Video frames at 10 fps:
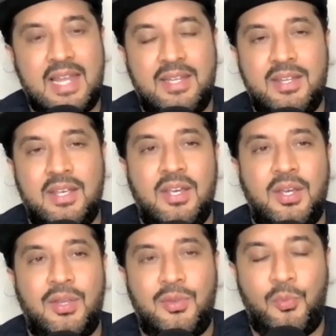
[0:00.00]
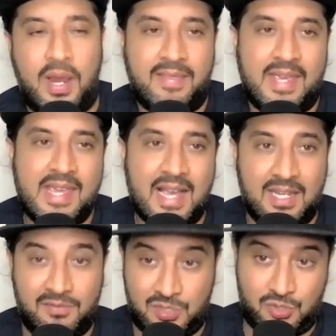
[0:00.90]
And the way that he
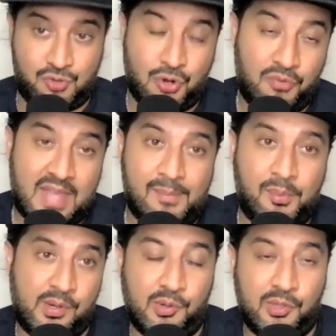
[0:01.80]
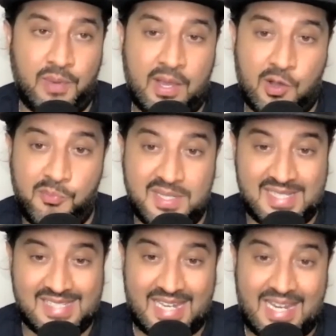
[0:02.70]
kind of drove that point all the way home is
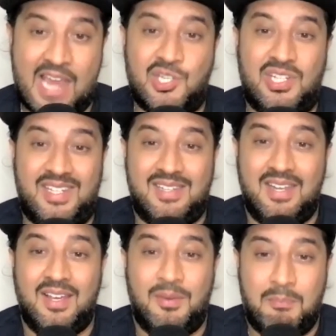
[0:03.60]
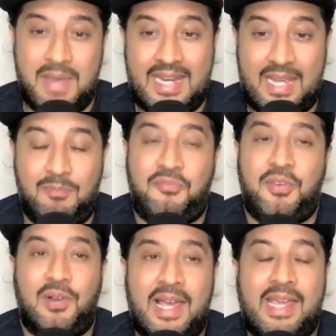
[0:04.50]
it said it actually made him
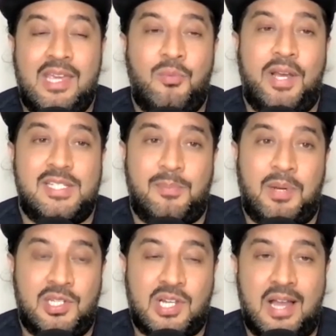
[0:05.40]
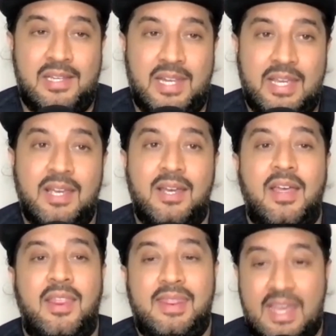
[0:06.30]
feel like he wanted to punch Kanye.
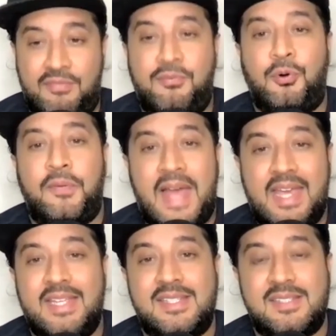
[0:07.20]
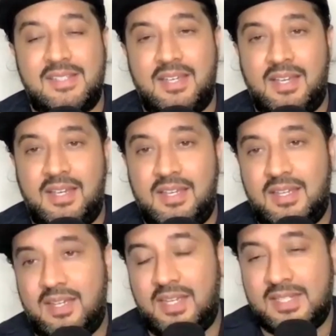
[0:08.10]
Therefore, that is
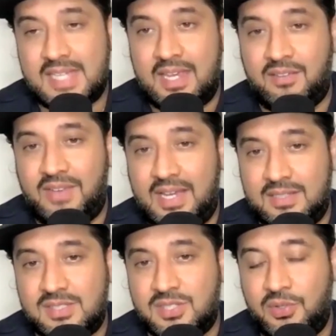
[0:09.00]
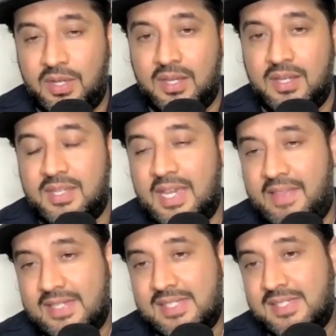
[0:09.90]
inciting violence. So yeah,
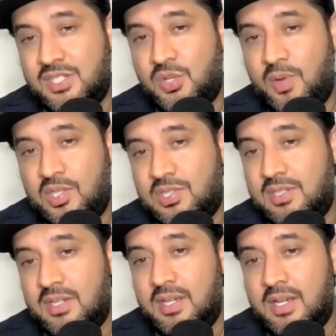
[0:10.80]
that's the situation.